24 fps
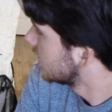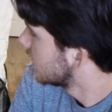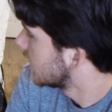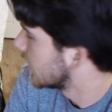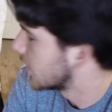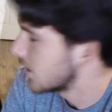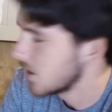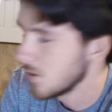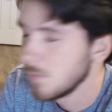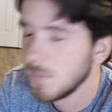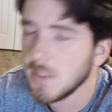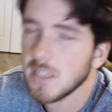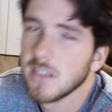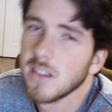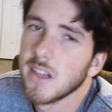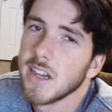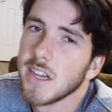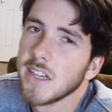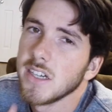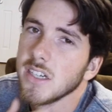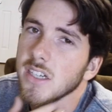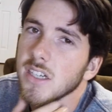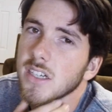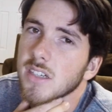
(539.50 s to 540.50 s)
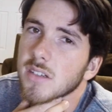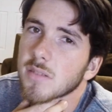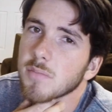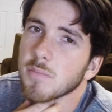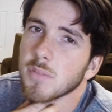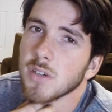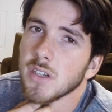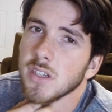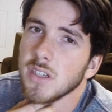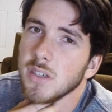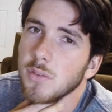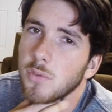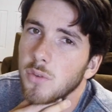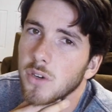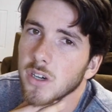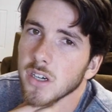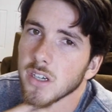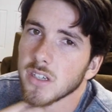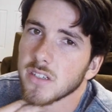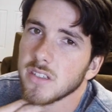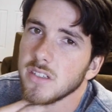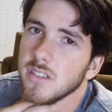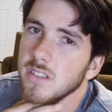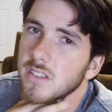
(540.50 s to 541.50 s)
it could be lighter, but it
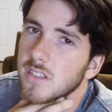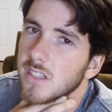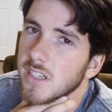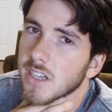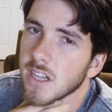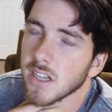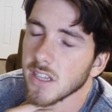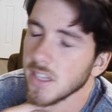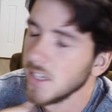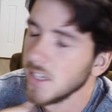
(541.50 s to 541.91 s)
works, and I